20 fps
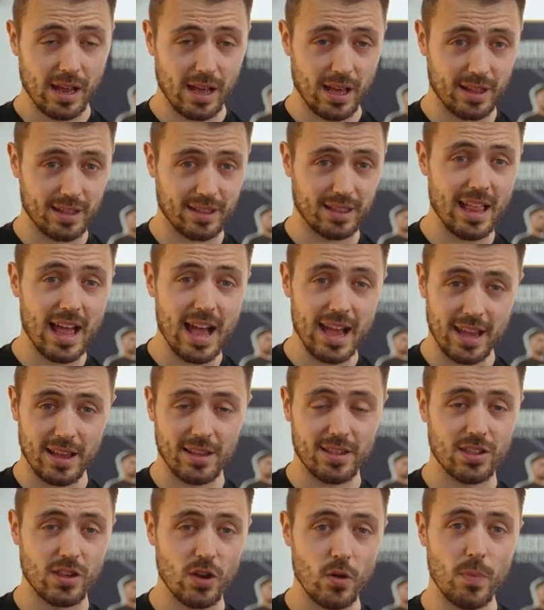as light
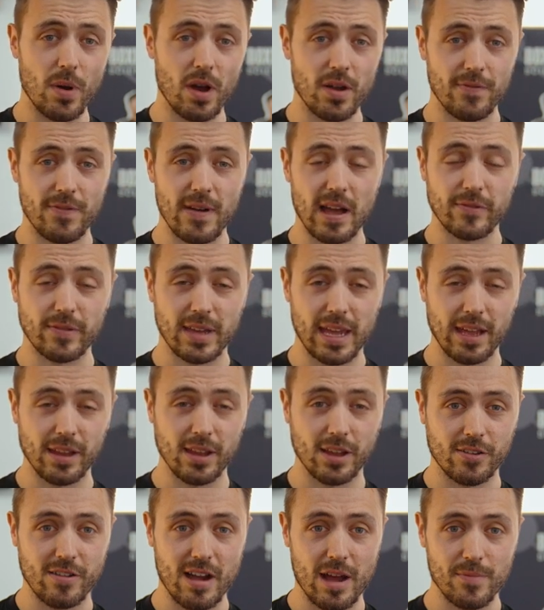as 2.5
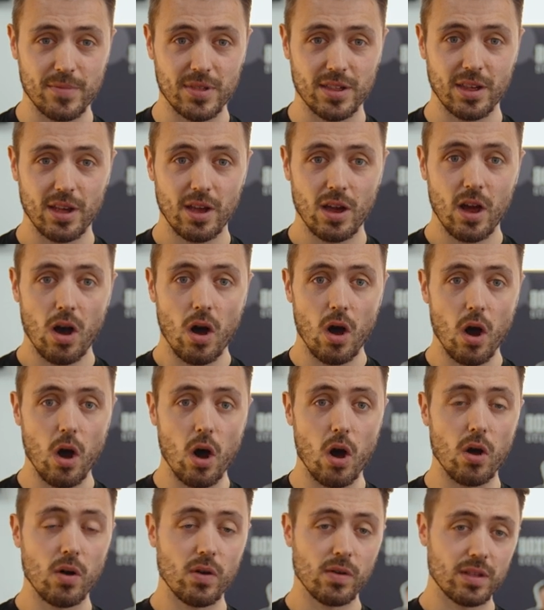kilograms
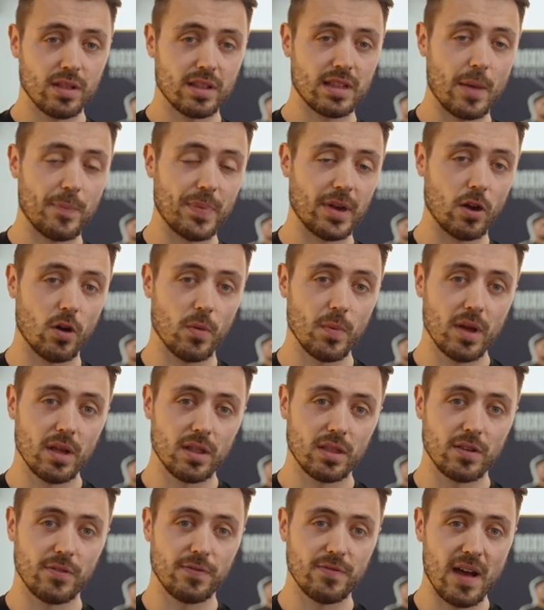or stepping up
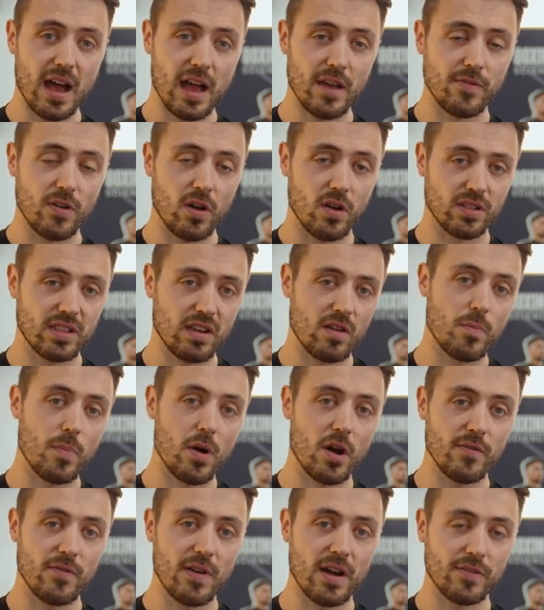to 5 or
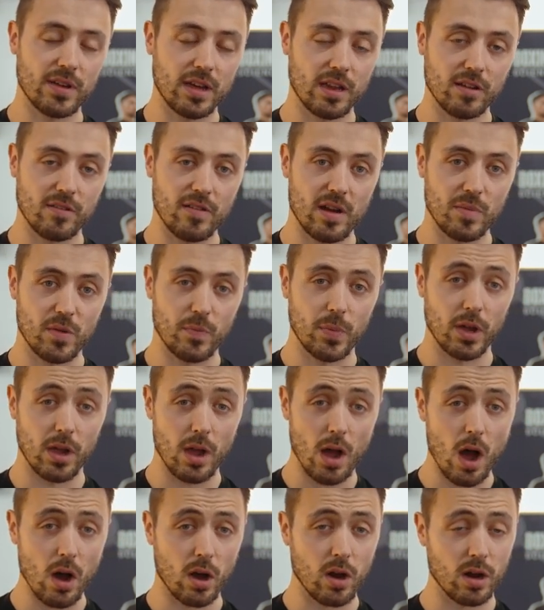7.5 kilograms, but
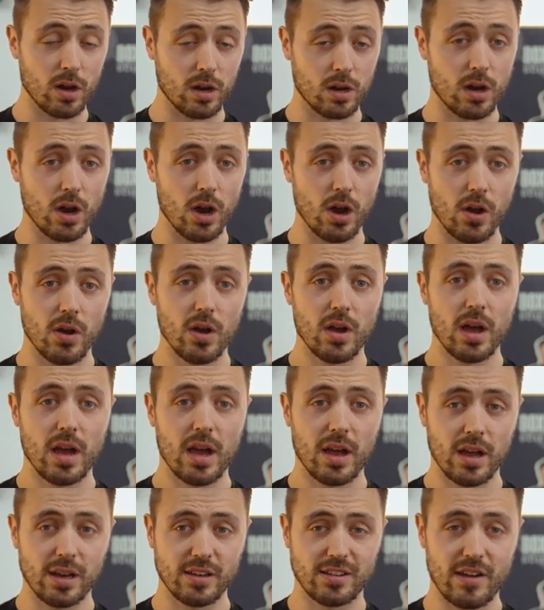you are going to go
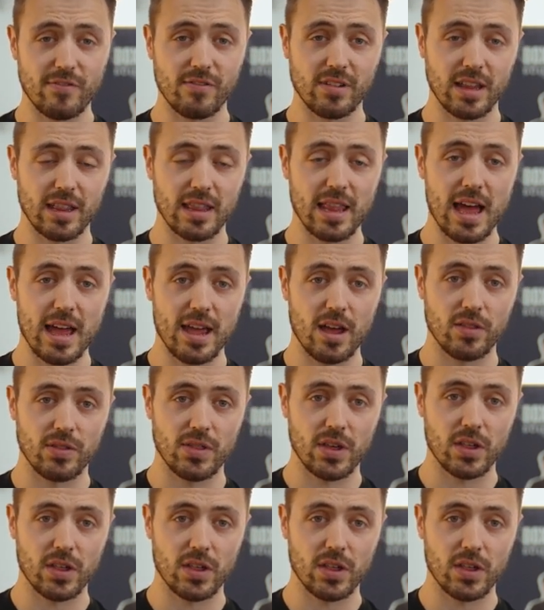generally light on